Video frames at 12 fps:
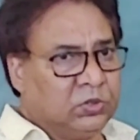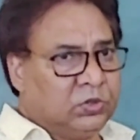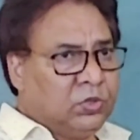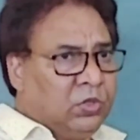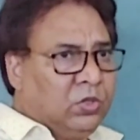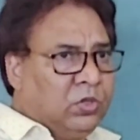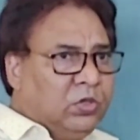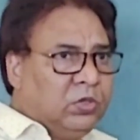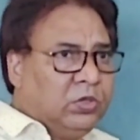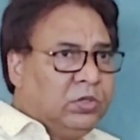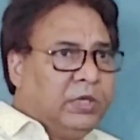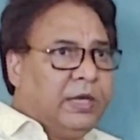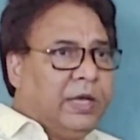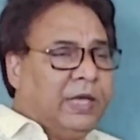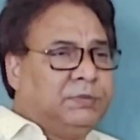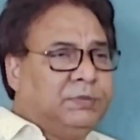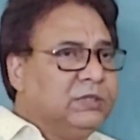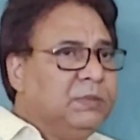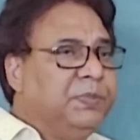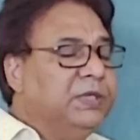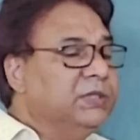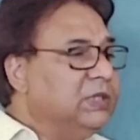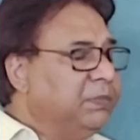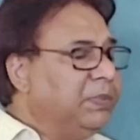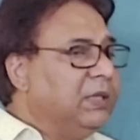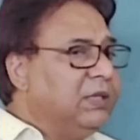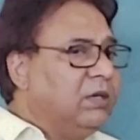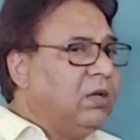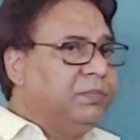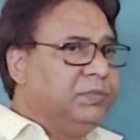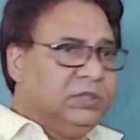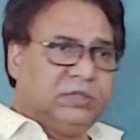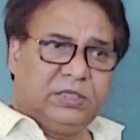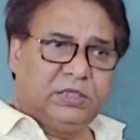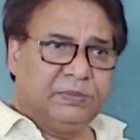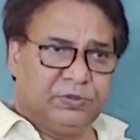So, as far as the principle of the